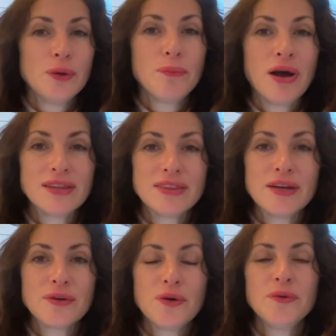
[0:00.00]
bought
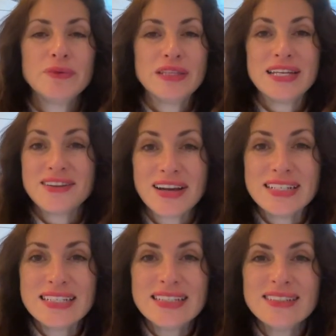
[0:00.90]
their home in the
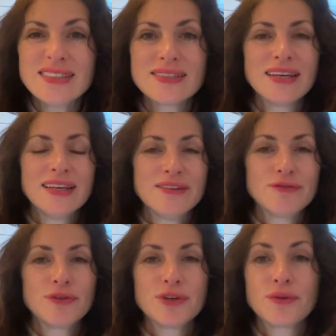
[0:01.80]
90s
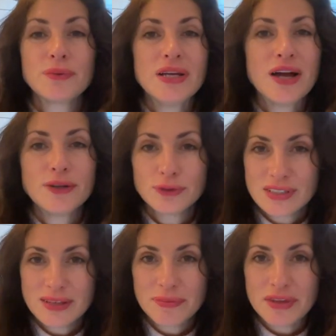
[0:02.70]
for 300
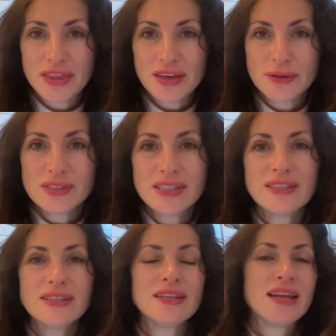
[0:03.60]
something
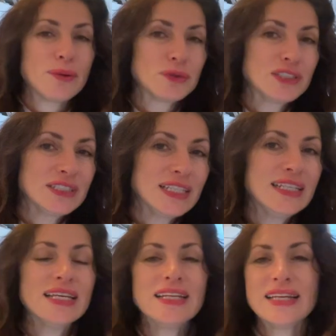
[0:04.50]
thousand. Now we're
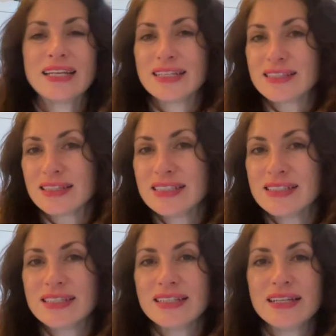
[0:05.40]
selling it and it's
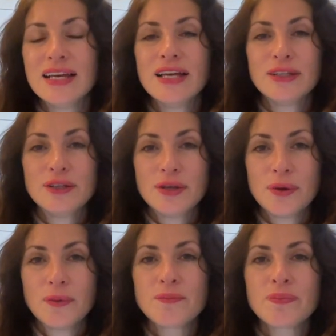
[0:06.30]
listed,
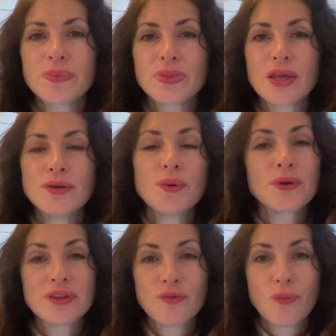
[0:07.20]

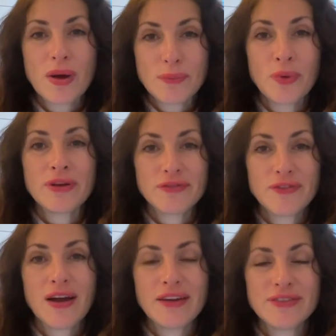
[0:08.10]
north of
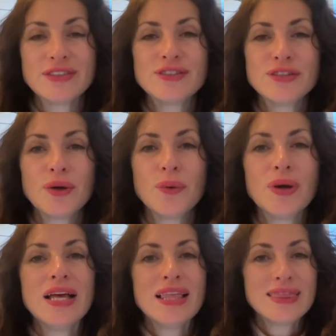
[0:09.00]
1.5. So
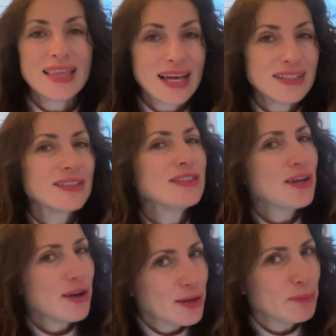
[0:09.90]
that is a
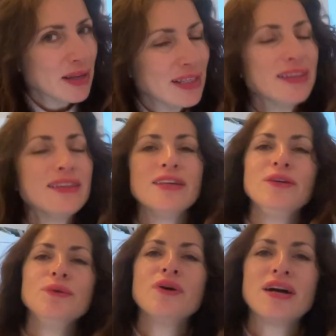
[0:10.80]
ton of money that
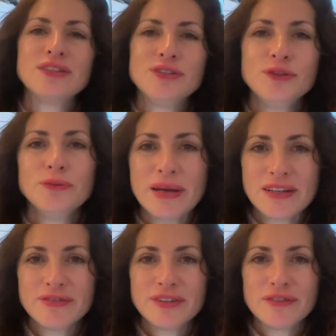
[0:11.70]
you got to
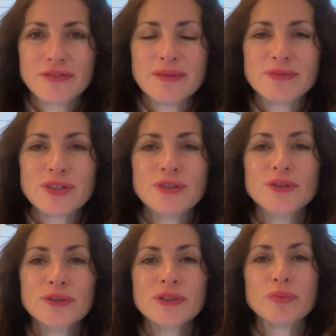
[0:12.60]
benefit from. So
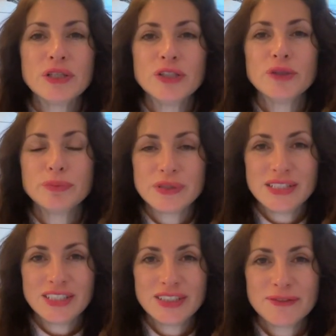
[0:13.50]
you're in a pretty good
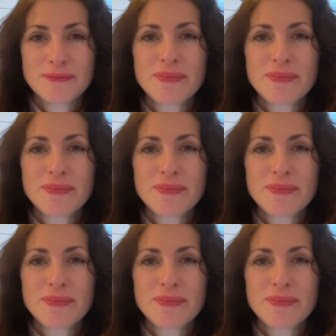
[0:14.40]
position.